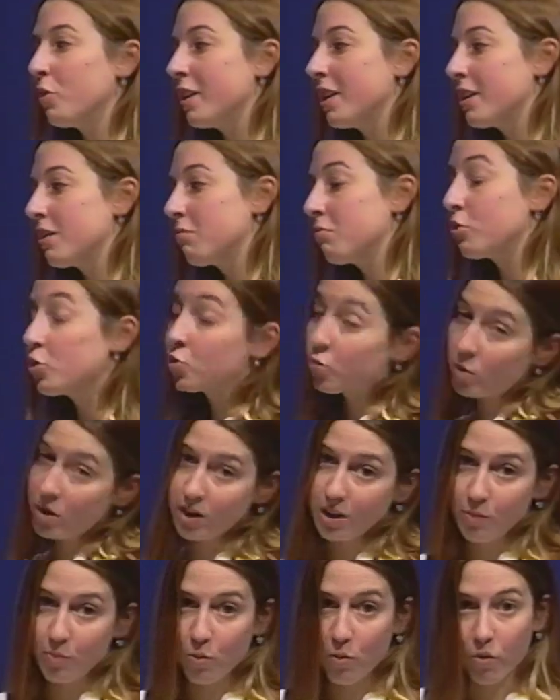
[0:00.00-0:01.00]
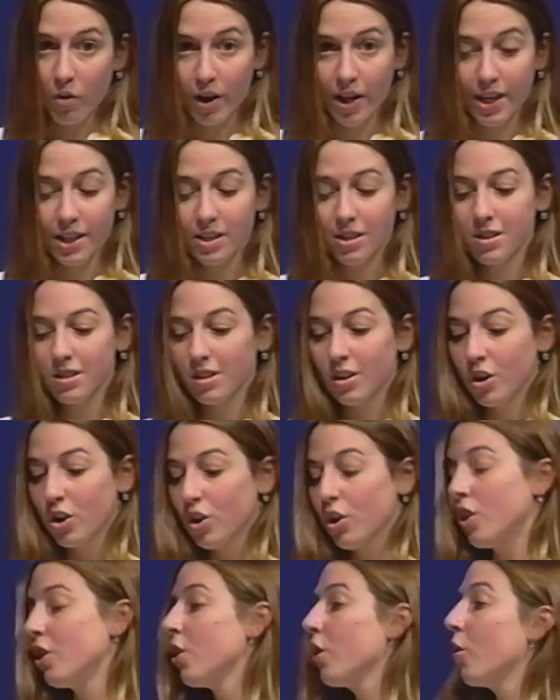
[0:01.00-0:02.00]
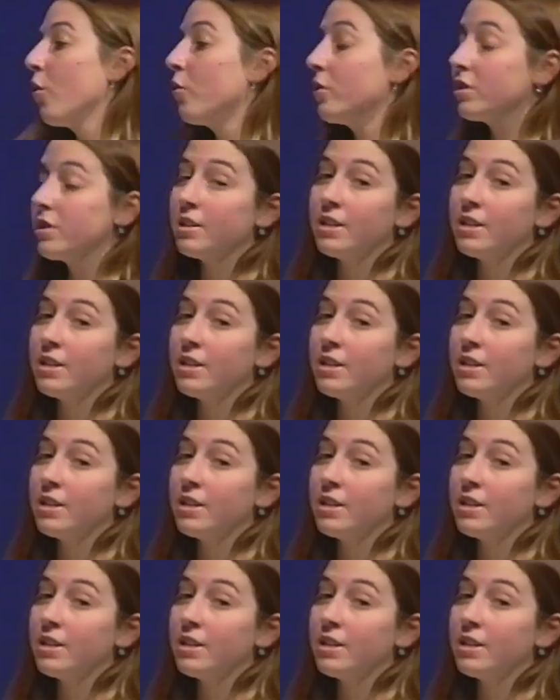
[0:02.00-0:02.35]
with 20 points. Hey, she tried. Which,